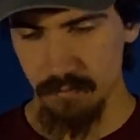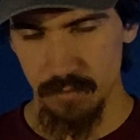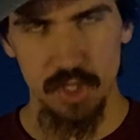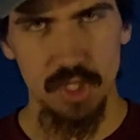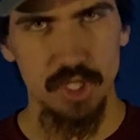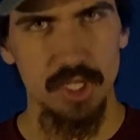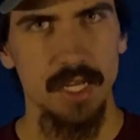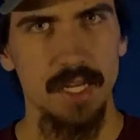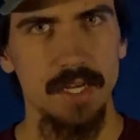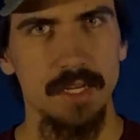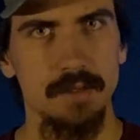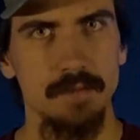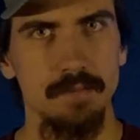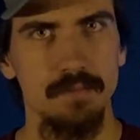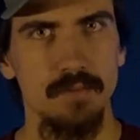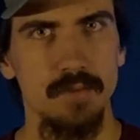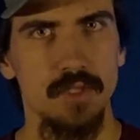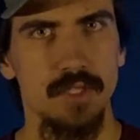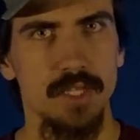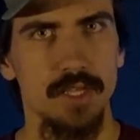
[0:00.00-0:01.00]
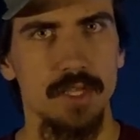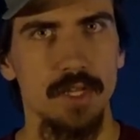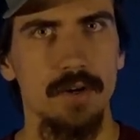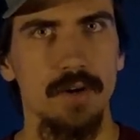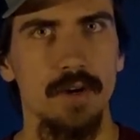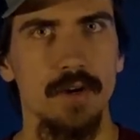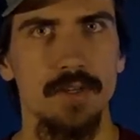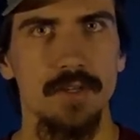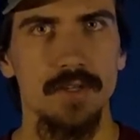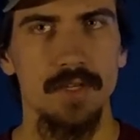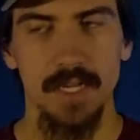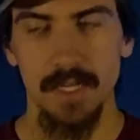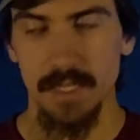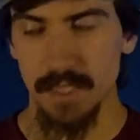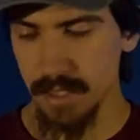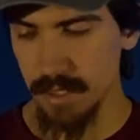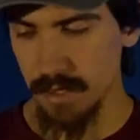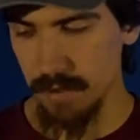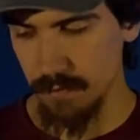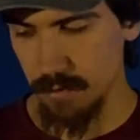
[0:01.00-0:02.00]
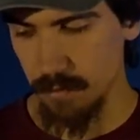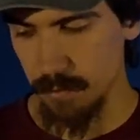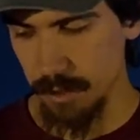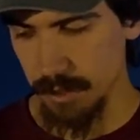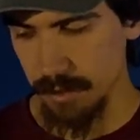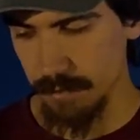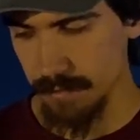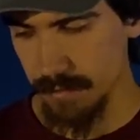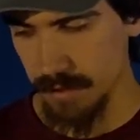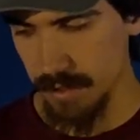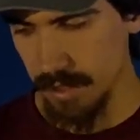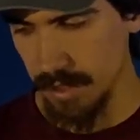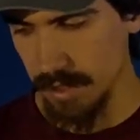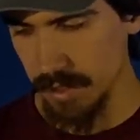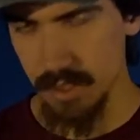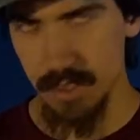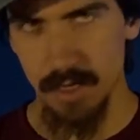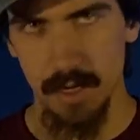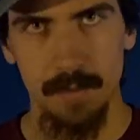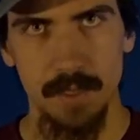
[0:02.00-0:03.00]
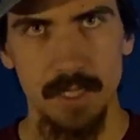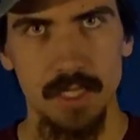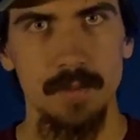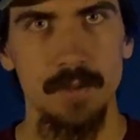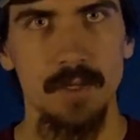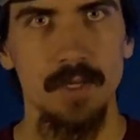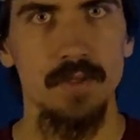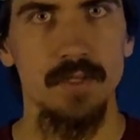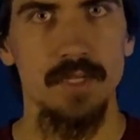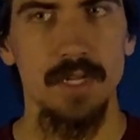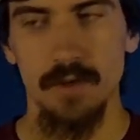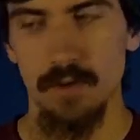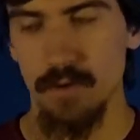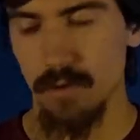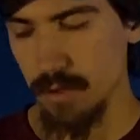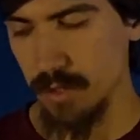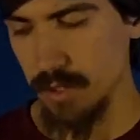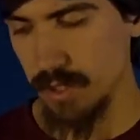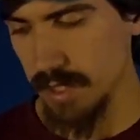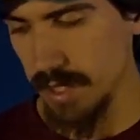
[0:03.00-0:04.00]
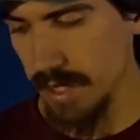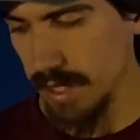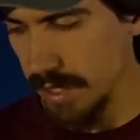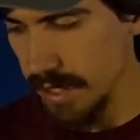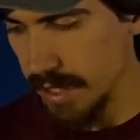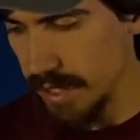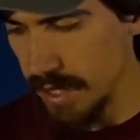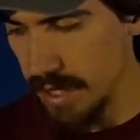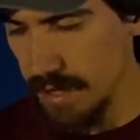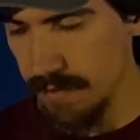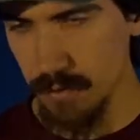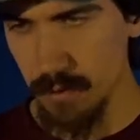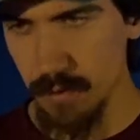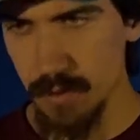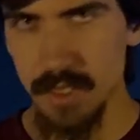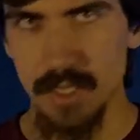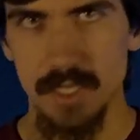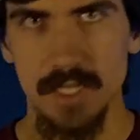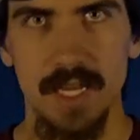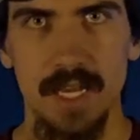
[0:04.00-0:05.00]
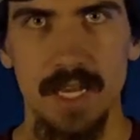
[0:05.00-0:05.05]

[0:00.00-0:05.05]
just kind of sit there on your desk comfortably. It's not meant to be used outdoors. Even with this